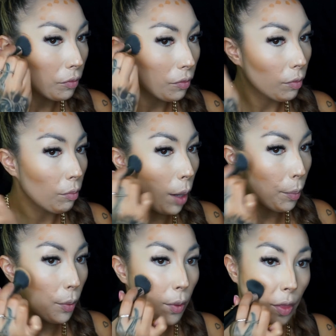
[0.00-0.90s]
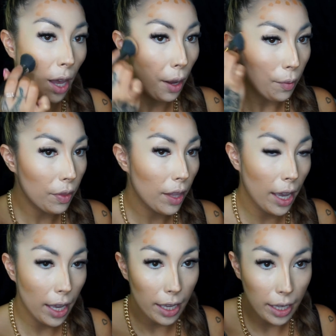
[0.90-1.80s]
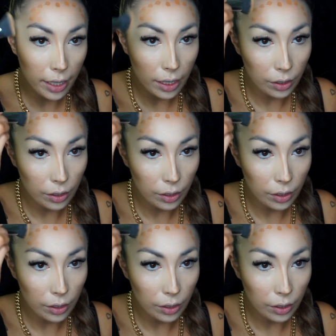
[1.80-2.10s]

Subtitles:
I'm happy with that. And then